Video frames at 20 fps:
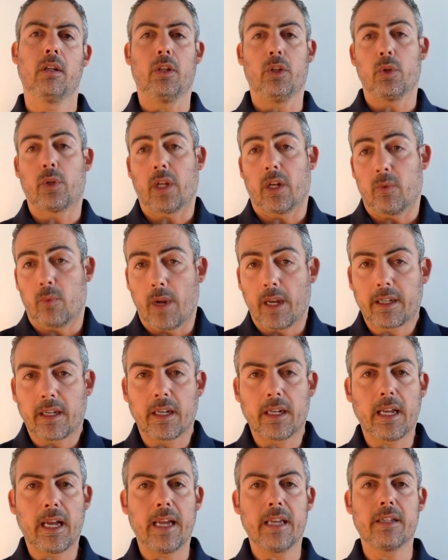You can
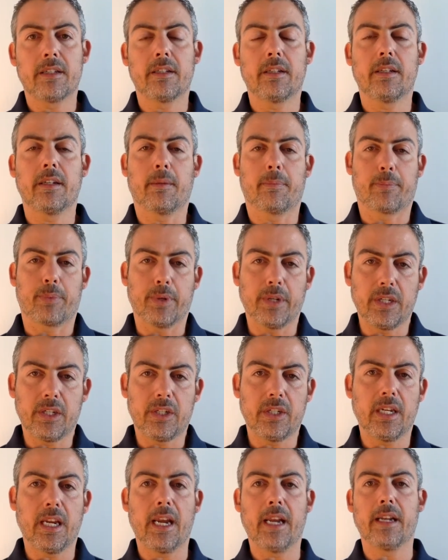recognize it,
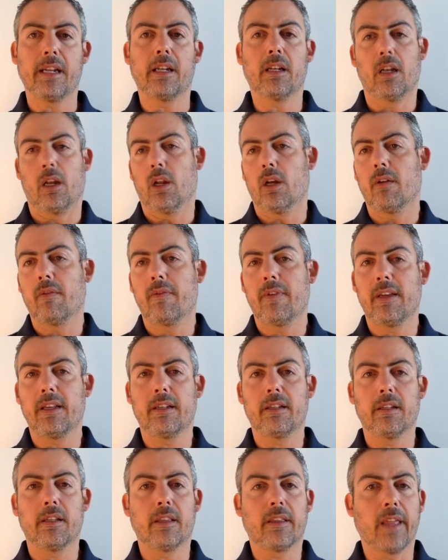appreciate it, love
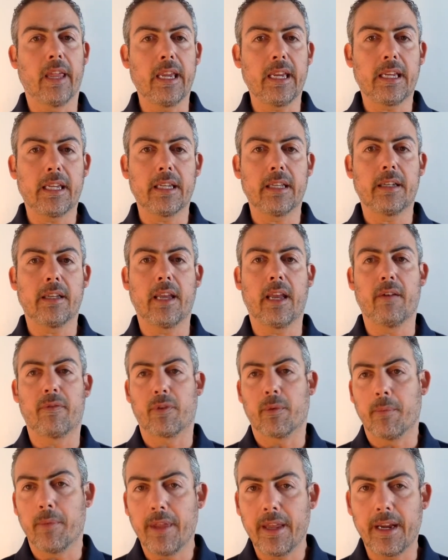it, thank it, and
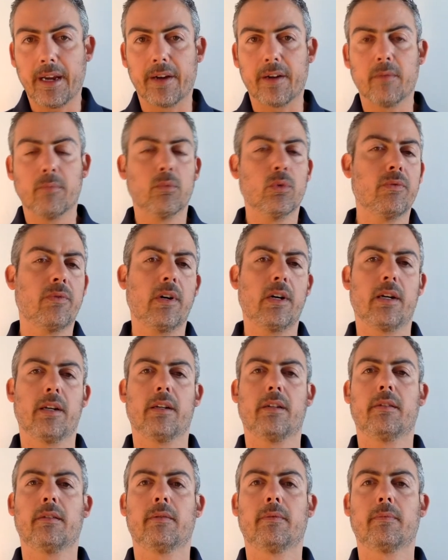from there move on.